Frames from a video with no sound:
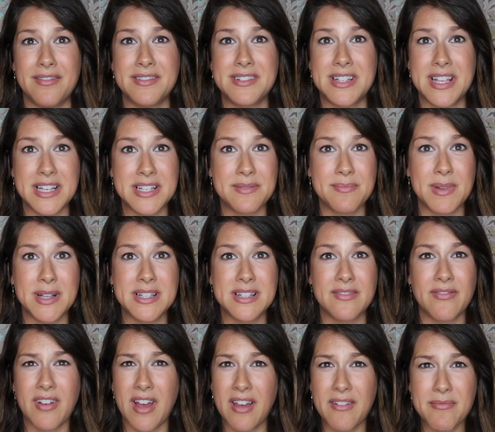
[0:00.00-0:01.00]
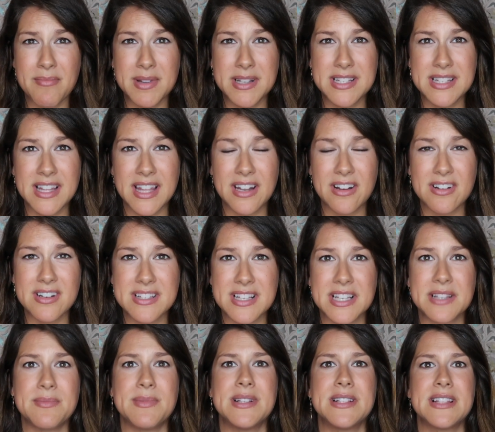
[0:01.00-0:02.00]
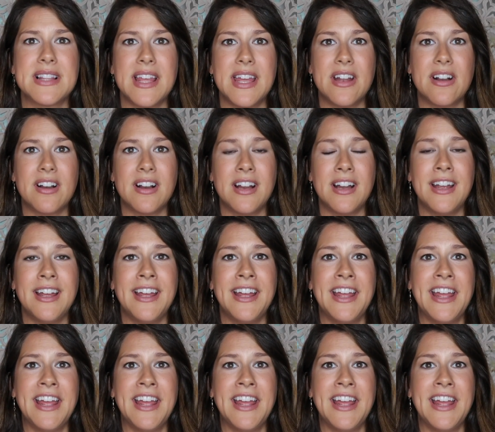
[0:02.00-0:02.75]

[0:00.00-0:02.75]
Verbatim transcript: Six months, five months later, six months later,